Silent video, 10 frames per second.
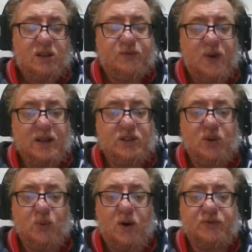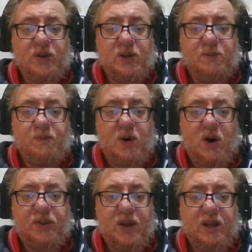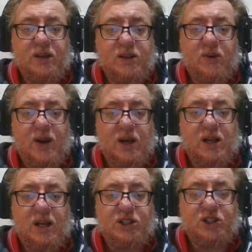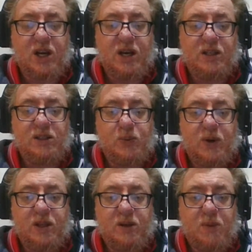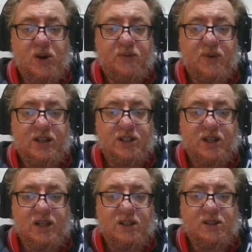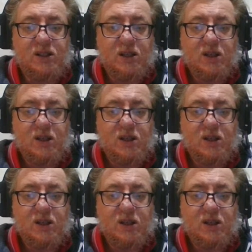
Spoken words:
Far too often, I think there are cliches where the motivation is,